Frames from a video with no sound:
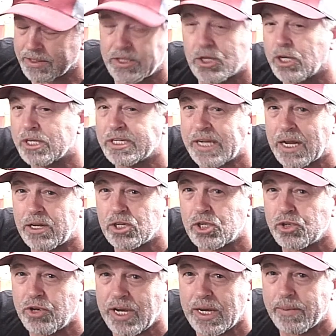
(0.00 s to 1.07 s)
this is going to sound
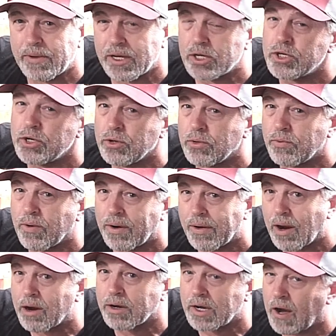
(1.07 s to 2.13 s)
extreme unless you
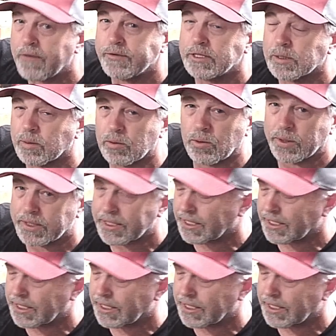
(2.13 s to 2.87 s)
are comfortable with